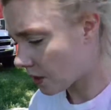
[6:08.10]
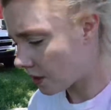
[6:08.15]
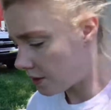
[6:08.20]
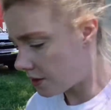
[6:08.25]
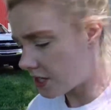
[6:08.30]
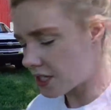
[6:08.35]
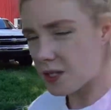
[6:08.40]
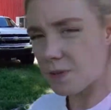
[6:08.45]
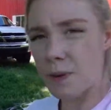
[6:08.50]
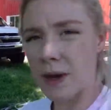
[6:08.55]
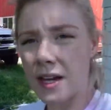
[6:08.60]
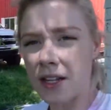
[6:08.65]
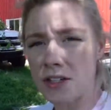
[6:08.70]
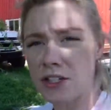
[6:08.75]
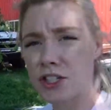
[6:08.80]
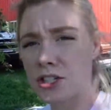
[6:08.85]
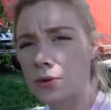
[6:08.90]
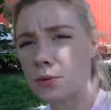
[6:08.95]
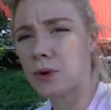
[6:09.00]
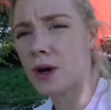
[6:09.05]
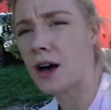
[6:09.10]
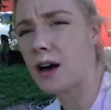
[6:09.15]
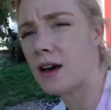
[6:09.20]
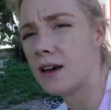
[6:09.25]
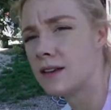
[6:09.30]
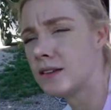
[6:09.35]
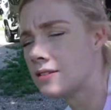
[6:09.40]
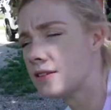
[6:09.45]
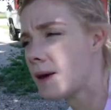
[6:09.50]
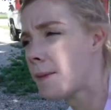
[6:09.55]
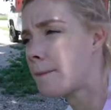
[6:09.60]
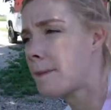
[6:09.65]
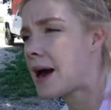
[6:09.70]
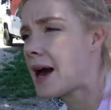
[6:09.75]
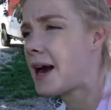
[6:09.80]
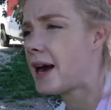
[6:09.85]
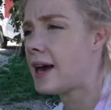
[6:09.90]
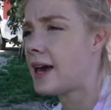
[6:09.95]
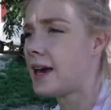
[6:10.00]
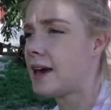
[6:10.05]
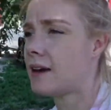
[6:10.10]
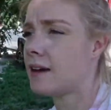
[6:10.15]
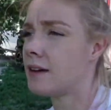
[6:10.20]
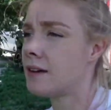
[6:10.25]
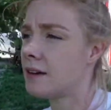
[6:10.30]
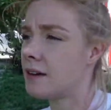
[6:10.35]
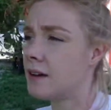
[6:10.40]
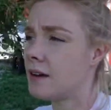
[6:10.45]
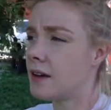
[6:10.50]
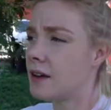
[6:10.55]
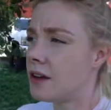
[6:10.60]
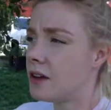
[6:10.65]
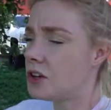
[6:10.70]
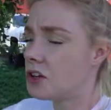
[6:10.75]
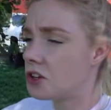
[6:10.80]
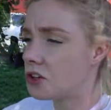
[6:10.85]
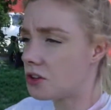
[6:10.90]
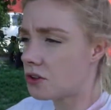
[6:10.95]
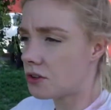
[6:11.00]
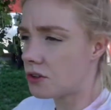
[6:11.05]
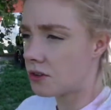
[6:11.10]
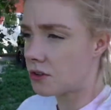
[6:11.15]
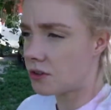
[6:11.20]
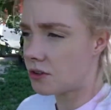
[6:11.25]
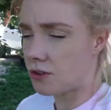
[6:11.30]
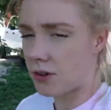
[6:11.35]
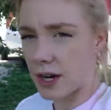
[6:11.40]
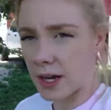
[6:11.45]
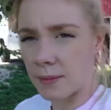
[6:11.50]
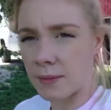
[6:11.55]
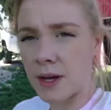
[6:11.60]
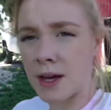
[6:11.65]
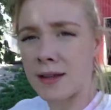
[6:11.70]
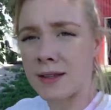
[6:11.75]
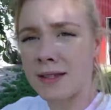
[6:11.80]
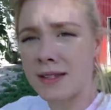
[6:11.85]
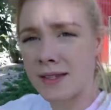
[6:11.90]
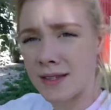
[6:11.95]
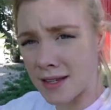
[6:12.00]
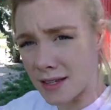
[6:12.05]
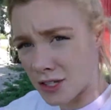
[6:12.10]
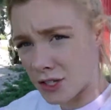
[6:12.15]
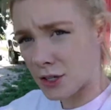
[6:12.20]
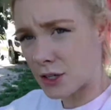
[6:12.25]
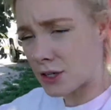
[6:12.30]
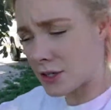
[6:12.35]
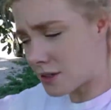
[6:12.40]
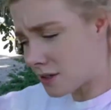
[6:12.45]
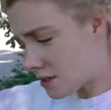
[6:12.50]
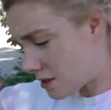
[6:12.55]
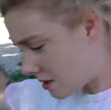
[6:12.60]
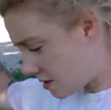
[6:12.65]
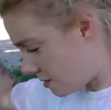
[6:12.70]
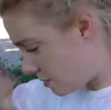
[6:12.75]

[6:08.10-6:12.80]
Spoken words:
This bench was my grandma's sister's